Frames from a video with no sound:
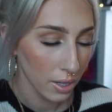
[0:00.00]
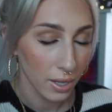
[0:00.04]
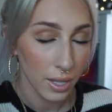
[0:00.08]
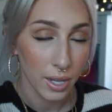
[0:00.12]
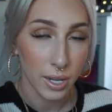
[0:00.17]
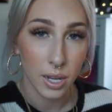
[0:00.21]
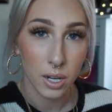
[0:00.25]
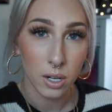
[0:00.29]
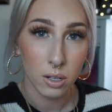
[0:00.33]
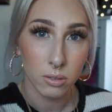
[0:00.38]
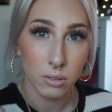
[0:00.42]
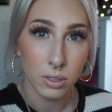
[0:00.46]

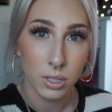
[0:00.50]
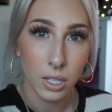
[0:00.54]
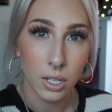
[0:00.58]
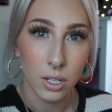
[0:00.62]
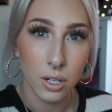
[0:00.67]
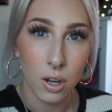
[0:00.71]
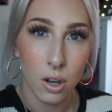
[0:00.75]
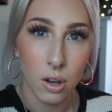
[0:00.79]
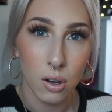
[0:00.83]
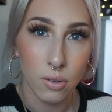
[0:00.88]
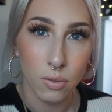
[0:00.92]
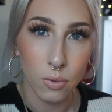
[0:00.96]
Like, I don't really
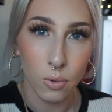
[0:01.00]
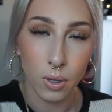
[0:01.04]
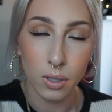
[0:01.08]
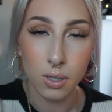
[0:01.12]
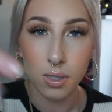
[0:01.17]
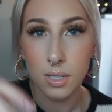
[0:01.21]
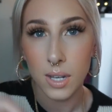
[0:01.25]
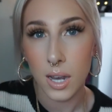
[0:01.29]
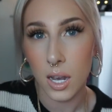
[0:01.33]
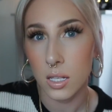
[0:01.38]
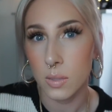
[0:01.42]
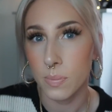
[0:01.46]
know if
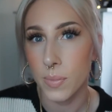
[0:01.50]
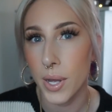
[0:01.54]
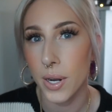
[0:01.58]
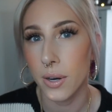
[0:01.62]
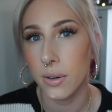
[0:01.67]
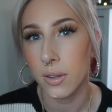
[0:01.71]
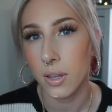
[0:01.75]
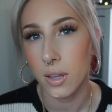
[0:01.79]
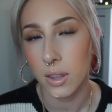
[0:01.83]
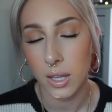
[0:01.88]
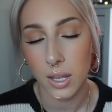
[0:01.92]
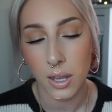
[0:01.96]
one side's
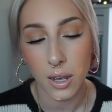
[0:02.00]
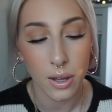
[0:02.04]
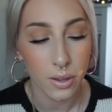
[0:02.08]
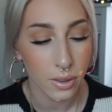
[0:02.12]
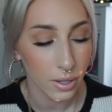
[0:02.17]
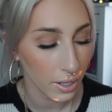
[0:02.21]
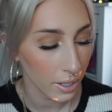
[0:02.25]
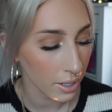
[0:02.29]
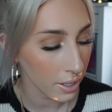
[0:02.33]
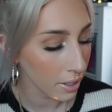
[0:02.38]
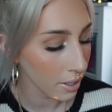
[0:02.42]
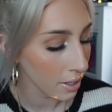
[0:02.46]
better than the
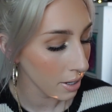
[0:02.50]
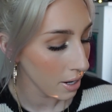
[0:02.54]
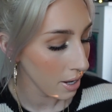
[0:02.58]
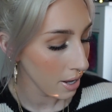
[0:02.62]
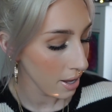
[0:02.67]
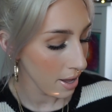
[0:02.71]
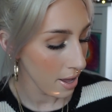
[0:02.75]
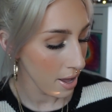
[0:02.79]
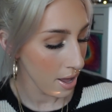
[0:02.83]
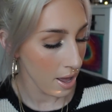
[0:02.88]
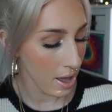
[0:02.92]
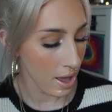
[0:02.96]
other.
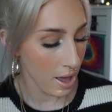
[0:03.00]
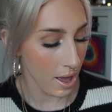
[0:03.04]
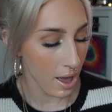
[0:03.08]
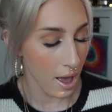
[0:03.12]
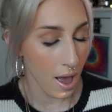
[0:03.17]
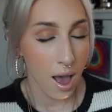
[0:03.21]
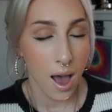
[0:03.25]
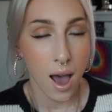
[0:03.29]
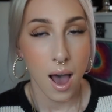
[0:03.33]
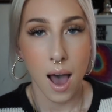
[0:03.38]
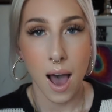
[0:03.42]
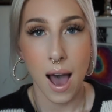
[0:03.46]

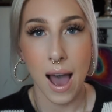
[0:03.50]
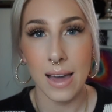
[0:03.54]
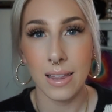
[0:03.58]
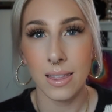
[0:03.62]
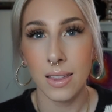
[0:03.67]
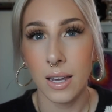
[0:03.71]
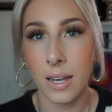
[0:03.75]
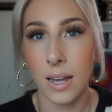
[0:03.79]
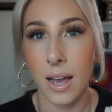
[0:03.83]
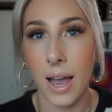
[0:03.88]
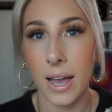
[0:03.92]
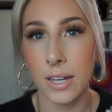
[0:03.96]
I
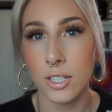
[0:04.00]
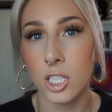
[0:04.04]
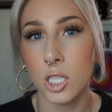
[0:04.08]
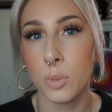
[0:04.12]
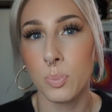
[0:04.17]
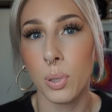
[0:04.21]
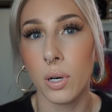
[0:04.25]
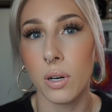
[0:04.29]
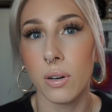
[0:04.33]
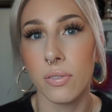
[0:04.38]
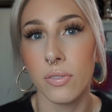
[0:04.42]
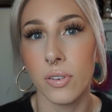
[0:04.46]
think I
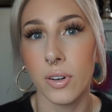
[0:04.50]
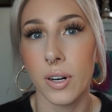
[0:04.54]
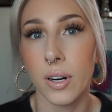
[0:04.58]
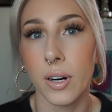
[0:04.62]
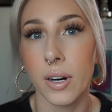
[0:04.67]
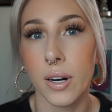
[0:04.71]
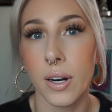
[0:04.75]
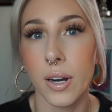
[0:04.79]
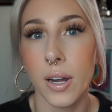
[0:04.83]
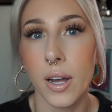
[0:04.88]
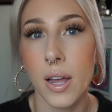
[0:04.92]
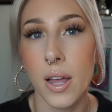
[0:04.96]
just
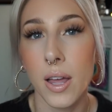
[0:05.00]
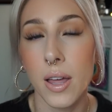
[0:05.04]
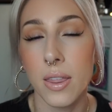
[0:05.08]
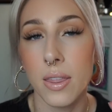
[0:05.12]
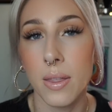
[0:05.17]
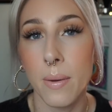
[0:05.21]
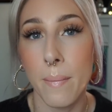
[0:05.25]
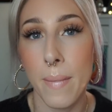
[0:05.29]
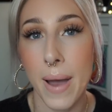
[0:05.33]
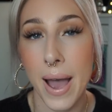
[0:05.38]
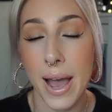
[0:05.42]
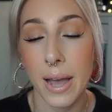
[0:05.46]
prefer
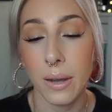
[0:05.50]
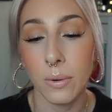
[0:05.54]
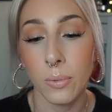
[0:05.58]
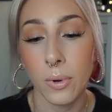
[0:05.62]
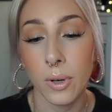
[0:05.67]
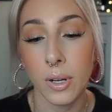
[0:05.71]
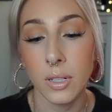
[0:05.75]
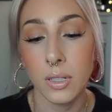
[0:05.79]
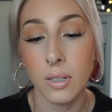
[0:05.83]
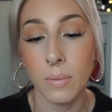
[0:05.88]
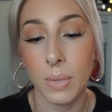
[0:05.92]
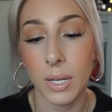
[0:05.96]
the matte
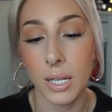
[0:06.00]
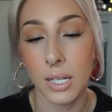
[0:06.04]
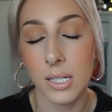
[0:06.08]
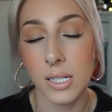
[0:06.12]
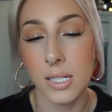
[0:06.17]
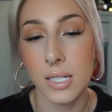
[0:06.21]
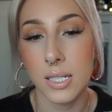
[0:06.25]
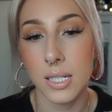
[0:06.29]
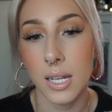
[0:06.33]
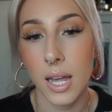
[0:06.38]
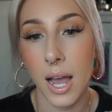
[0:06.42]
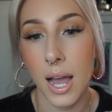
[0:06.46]
one
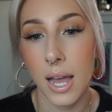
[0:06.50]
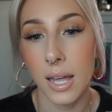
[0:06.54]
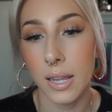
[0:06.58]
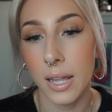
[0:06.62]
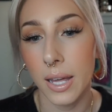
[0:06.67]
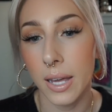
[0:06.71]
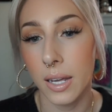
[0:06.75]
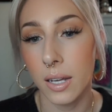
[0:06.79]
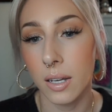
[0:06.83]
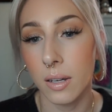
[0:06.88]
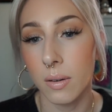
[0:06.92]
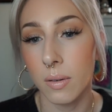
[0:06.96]
because I
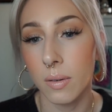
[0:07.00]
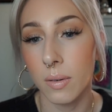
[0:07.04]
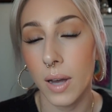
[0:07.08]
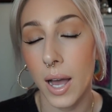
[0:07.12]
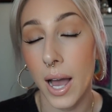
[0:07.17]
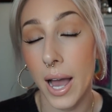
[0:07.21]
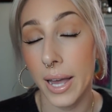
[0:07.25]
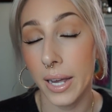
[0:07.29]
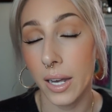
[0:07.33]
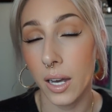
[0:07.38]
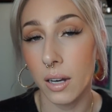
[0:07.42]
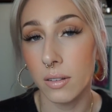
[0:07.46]
like
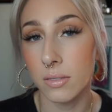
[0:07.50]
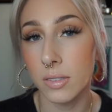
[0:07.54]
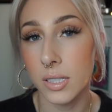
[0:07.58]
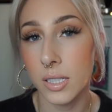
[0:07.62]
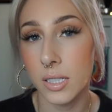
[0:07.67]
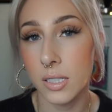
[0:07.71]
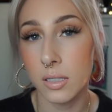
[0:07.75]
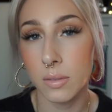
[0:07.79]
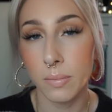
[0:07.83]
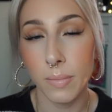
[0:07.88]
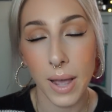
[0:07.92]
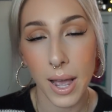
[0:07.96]
high
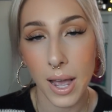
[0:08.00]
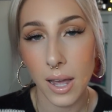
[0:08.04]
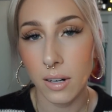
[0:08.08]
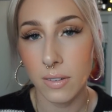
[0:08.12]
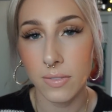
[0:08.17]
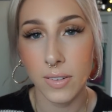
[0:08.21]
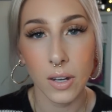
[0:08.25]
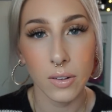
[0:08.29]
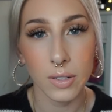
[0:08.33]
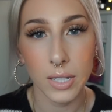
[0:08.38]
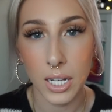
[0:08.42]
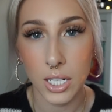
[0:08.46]
coverage matte
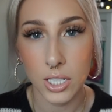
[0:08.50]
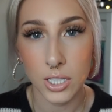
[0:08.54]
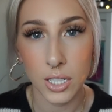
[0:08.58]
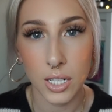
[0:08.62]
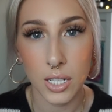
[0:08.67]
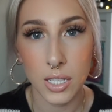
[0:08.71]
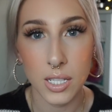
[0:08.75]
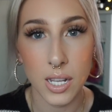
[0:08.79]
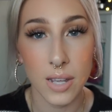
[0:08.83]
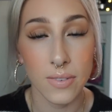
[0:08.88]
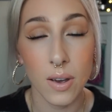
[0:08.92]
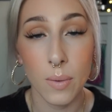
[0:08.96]

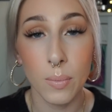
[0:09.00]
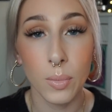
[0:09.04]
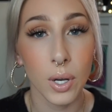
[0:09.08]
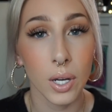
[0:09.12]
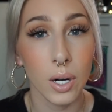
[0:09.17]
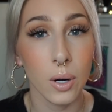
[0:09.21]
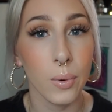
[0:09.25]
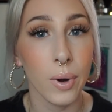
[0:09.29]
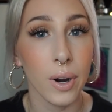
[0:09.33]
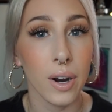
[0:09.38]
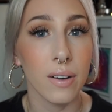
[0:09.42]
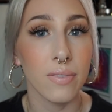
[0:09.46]
foundations. If I'm
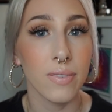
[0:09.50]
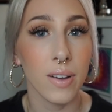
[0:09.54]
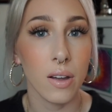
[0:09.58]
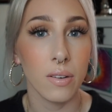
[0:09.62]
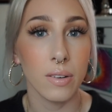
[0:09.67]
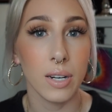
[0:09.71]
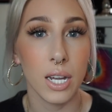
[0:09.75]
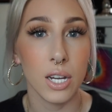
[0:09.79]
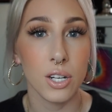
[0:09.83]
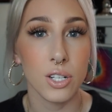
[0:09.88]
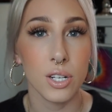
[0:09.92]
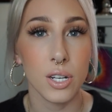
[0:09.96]
gonna wear a
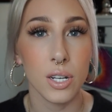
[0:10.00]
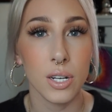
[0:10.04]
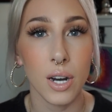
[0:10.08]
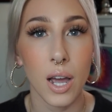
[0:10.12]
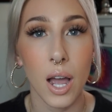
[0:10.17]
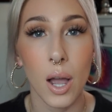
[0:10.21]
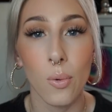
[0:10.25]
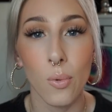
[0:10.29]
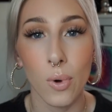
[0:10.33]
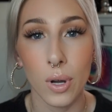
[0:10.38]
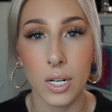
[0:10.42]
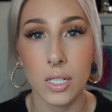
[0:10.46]
foundation,
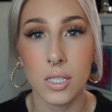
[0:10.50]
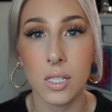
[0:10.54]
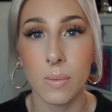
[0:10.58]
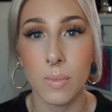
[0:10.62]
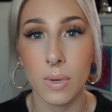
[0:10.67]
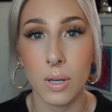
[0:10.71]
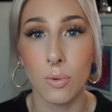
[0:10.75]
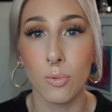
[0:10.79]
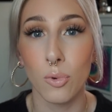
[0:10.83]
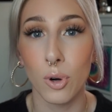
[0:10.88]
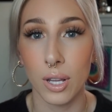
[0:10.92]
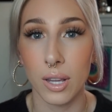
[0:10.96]
I want it to
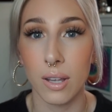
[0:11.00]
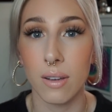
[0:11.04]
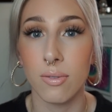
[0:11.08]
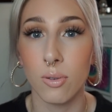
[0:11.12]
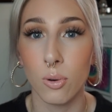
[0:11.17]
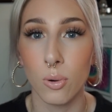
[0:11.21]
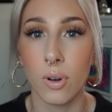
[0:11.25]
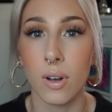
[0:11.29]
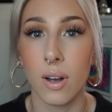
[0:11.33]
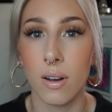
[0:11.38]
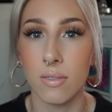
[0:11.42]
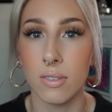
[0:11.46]
be really
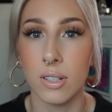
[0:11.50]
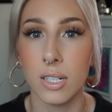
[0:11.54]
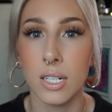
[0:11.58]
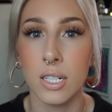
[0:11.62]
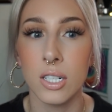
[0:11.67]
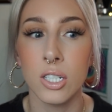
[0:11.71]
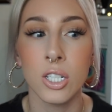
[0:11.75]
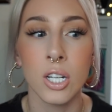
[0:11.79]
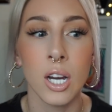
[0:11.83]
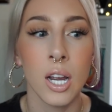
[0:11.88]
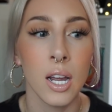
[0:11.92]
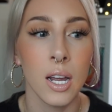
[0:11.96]
full
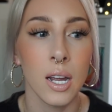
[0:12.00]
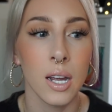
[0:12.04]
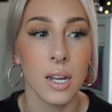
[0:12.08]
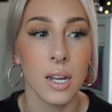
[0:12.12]
coverage.